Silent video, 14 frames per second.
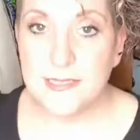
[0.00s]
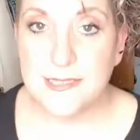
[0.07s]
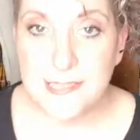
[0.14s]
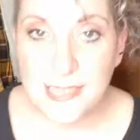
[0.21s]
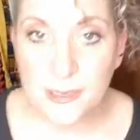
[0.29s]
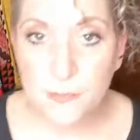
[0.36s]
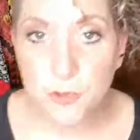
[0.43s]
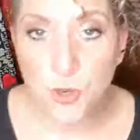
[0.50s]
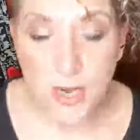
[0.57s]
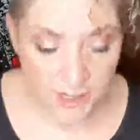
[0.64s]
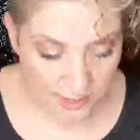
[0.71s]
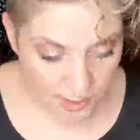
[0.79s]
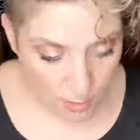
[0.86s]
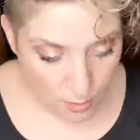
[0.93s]
slip
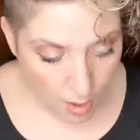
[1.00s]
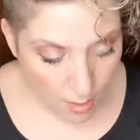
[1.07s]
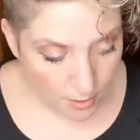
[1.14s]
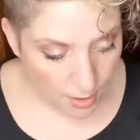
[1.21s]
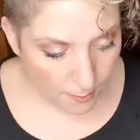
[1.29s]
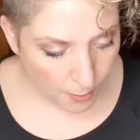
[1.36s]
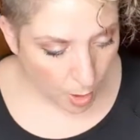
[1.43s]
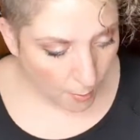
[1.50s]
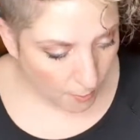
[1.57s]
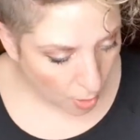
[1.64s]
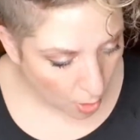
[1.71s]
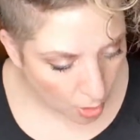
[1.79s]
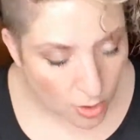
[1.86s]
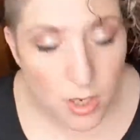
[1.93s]
dress. So I'm going to pop
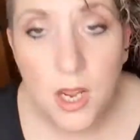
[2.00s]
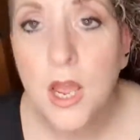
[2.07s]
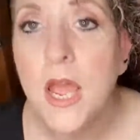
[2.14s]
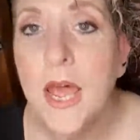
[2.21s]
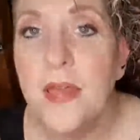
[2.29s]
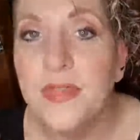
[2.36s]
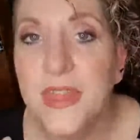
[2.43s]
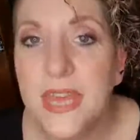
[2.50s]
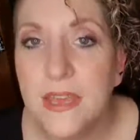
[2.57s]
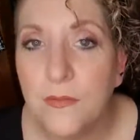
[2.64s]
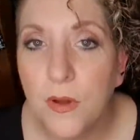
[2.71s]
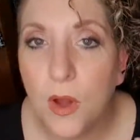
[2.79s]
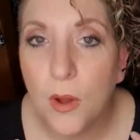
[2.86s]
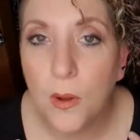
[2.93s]
on
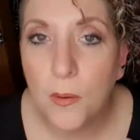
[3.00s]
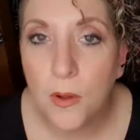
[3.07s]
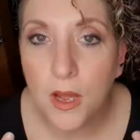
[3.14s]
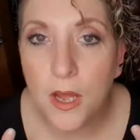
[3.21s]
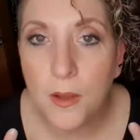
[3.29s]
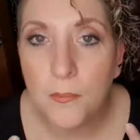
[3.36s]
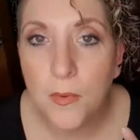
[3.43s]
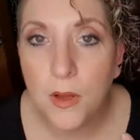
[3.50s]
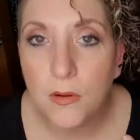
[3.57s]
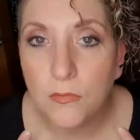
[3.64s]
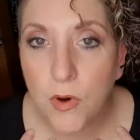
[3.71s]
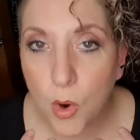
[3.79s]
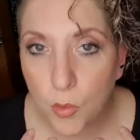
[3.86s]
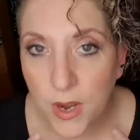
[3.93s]
the
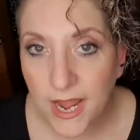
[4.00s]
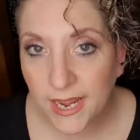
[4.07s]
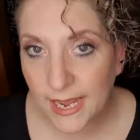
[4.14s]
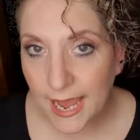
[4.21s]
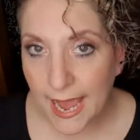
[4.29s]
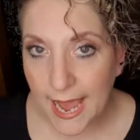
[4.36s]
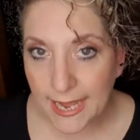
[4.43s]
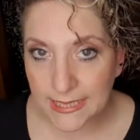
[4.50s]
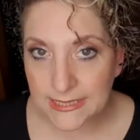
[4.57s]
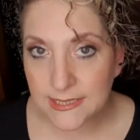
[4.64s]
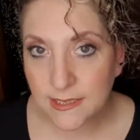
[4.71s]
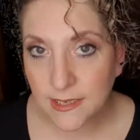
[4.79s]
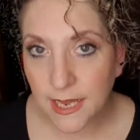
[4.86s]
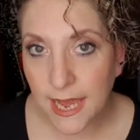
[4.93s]
roll neck
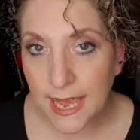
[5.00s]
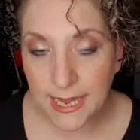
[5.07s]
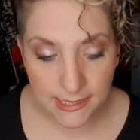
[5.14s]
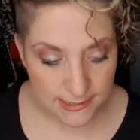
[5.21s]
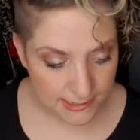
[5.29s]
and a